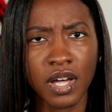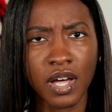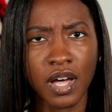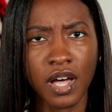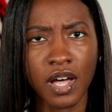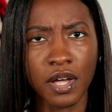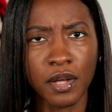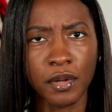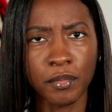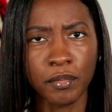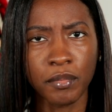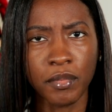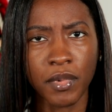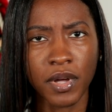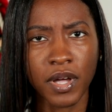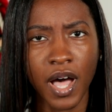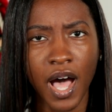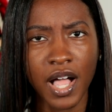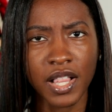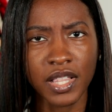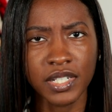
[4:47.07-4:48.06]
um,
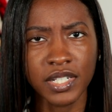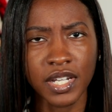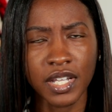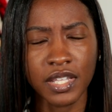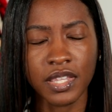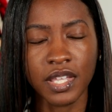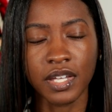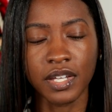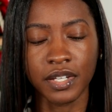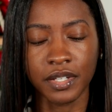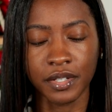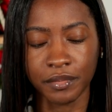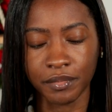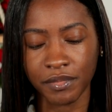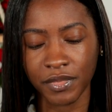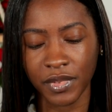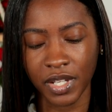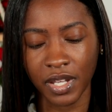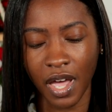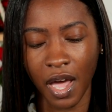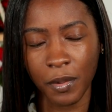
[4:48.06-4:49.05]
holiday, the,
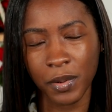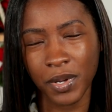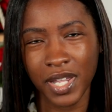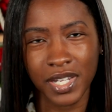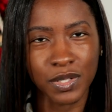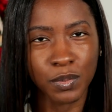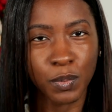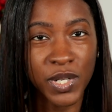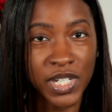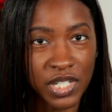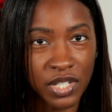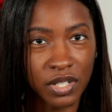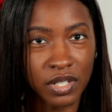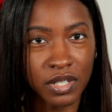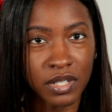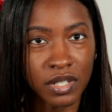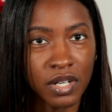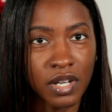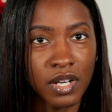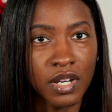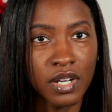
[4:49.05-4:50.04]
I would guess
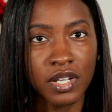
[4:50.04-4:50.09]
winter